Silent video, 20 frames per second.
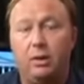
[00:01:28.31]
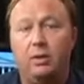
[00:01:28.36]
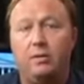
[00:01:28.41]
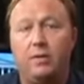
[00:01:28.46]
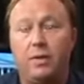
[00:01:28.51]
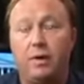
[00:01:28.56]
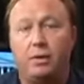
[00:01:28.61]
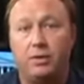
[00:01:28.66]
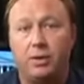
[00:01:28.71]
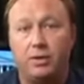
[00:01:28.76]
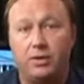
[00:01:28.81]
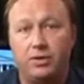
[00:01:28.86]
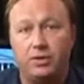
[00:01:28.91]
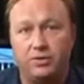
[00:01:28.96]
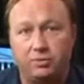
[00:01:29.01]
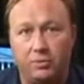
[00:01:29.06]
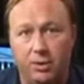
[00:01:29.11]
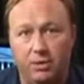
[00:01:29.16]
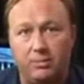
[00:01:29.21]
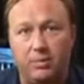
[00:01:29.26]
that are
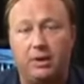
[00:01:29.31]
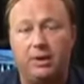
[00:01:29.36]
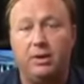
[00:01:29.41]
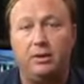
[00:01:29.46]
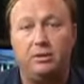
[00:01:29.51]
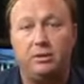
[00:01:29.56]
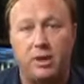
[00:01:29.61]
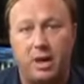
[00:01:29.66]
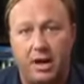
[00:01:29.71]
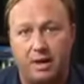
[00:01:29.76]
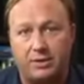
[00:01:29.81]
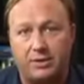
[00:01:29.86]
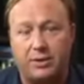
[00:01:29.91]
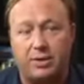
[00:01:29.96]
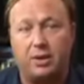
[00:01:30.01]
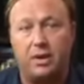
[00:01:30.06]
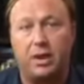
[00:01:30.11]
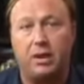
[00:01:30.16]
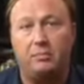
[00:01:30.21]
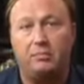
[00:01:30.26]
extremely
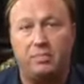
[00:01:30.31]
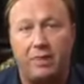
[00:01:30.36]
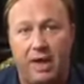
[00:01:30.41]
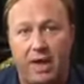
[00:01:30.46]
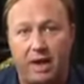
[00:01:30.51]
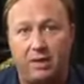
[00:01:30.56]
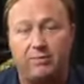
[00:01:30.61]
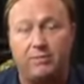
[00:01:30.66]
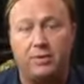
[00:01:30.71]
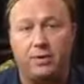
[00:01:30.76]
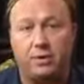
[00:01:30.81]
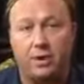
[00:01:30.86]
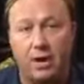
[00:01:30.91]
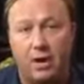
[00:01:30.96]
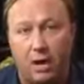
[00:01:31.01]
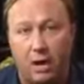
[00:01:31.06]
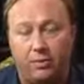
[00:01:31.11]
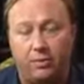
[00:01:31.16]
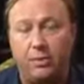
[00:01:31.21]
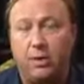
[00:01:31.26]
toxic and bad for your
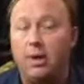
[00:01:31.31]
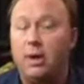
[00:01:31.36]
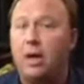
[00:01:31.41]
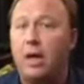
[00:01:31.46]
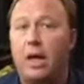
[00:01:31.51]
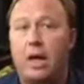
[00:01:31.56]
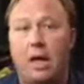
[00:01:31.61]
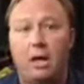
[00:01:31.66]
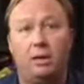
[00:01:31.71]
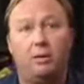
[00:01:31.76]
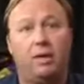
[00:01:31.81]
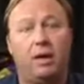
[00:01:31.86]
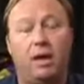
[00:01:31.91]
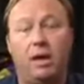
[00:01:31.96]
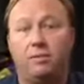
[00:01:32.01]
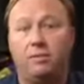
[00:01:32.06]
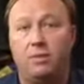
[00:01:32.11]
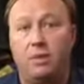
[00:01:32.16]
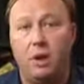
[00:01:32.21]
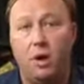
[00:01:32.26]
health. And they
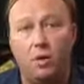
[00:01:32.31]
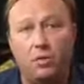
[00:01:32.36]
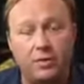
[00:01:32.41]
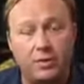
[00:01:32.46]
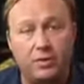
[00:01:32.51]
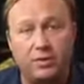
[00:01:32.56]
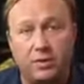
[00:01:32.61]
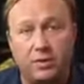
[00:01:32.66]
have known this